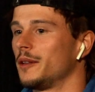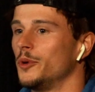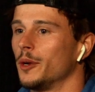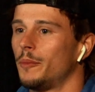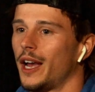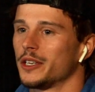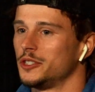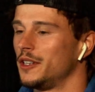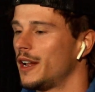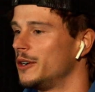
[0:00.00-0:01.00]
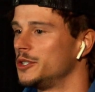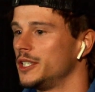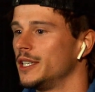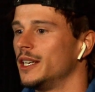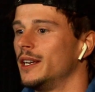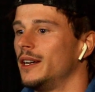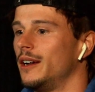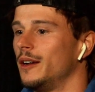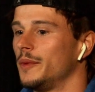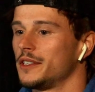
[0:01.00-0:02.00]
bring a passion and energy
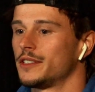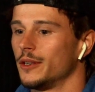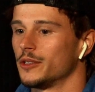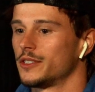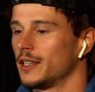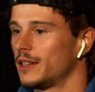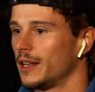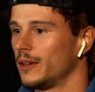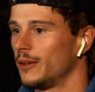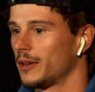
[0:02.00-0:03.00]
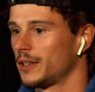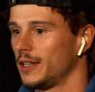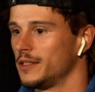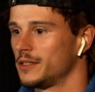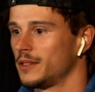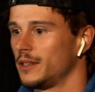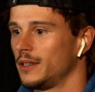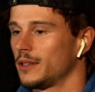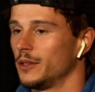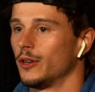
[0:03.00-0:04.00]
um, and a skill set that a lot of kids
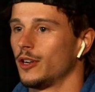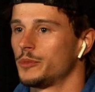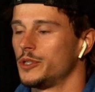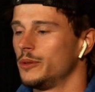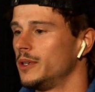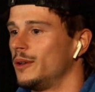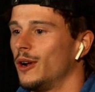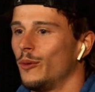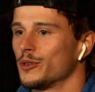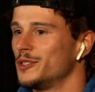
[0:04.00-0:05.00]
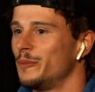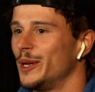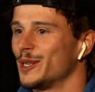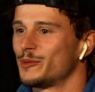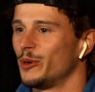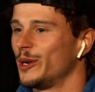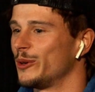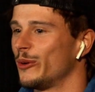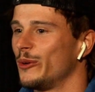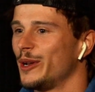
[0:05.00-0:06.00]
can look up to. You know, I wasn't the biggest player
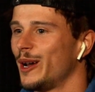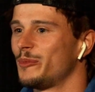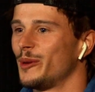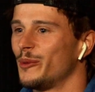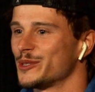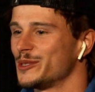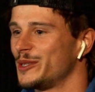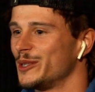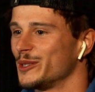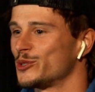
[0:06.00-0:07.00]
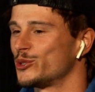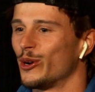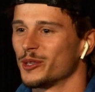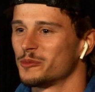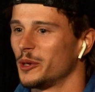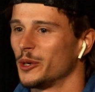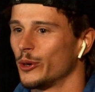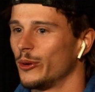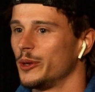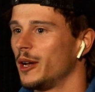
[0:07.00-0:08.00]
growing up. I wasn't the strongest player
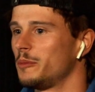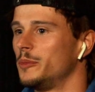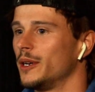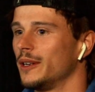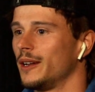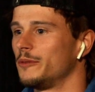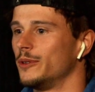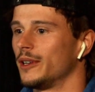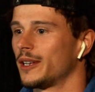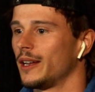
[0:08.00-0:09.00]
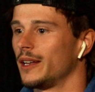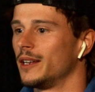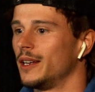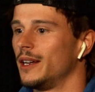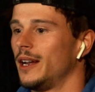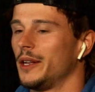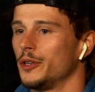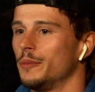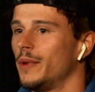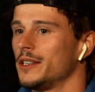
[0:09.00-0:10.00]
growing up, but I feel like I, I had a
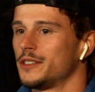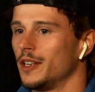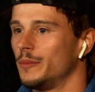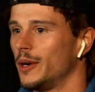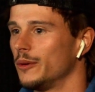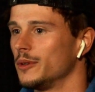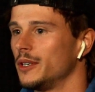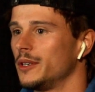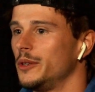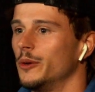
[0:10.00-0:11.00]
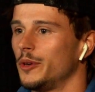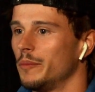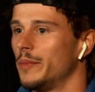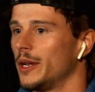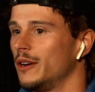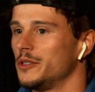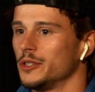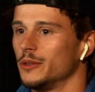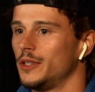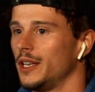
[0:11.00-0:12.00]
good mindset about, you know, getting better every
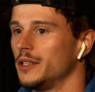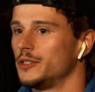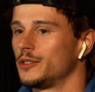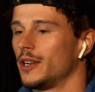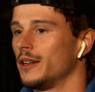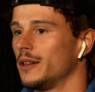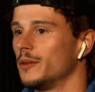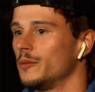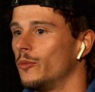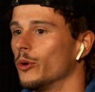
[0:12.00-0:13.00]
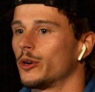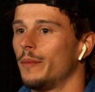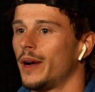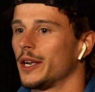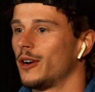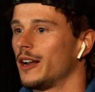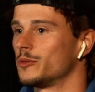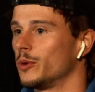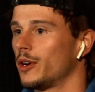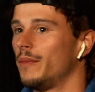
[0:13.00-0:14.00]
single day and trying to work on my crafts,
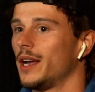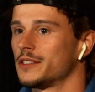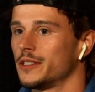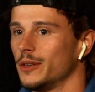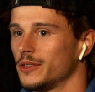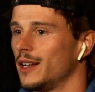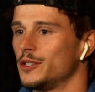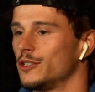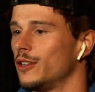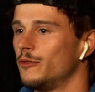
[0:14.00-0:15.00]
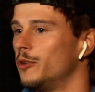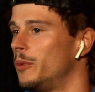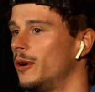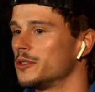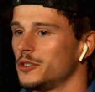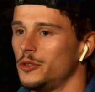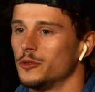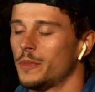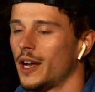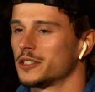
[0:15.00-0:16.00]
work on my skills. I just love football. It's a
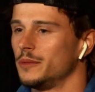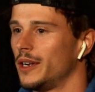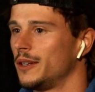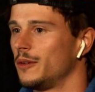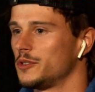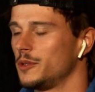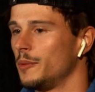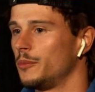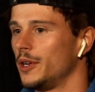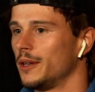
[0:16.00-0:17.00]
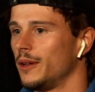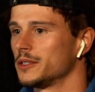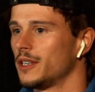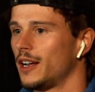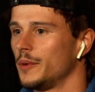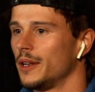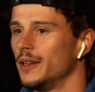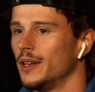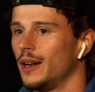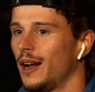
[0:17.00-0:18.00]
huge passion of mine. Obviously, I've been playing a long time.
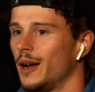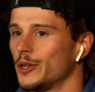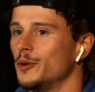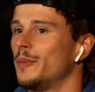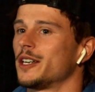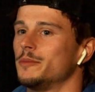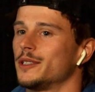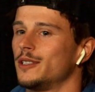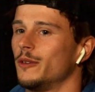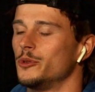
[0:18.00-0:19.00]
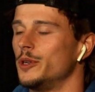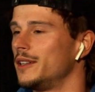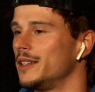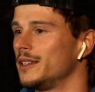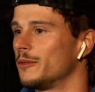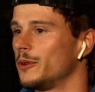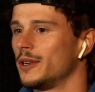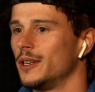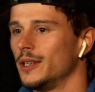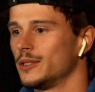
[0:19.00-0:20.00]
I couldn't imagine myself doing anything
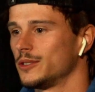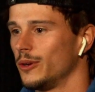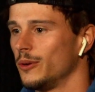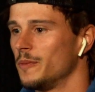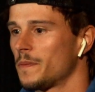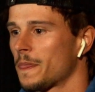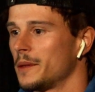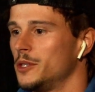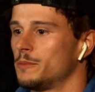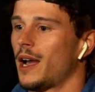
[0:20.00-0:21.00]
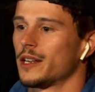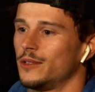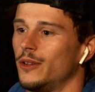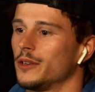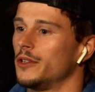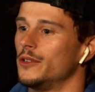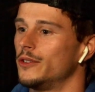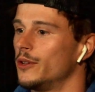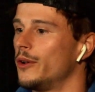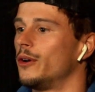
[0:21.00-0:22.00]
different. So just passing along the,
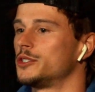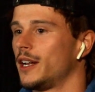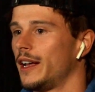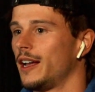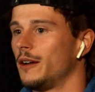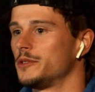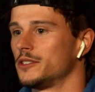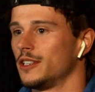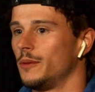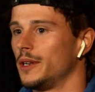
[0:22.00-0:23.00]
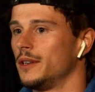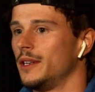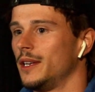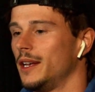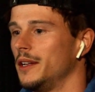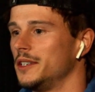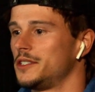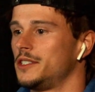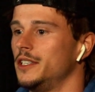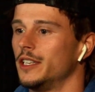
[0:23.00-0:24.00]
the, knowledge that I have to someone and
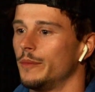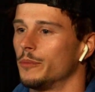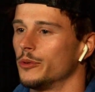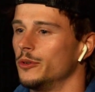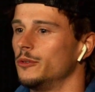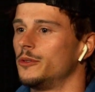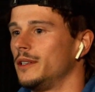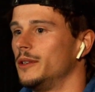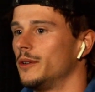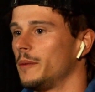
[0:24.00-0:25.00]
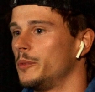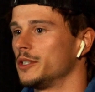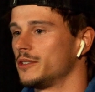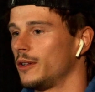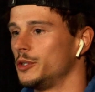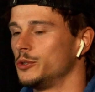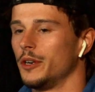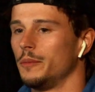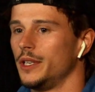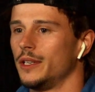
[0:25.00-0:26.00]
just seeing them improve, you know, that brings a lot of
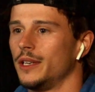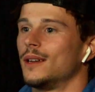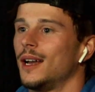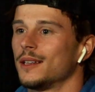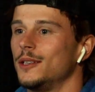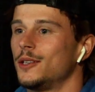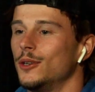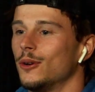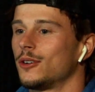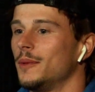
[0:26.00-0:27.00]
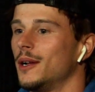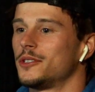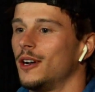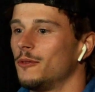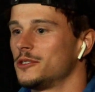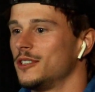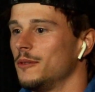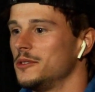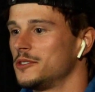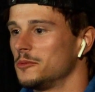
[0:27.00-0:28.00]
joy to me. I think, you know, coming out to ALFA
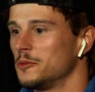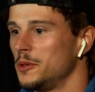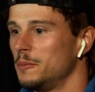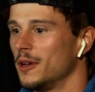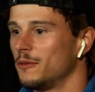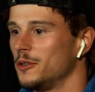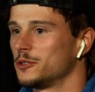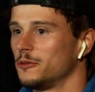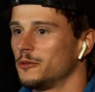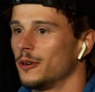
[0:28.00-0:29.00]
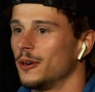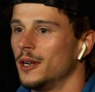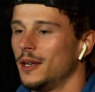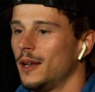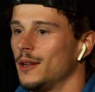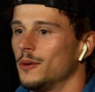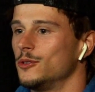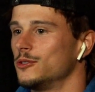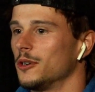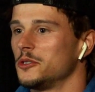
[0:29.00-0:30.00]
7s would be beneficial for anyone
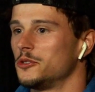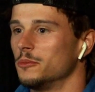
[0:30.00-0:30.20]
who's looking to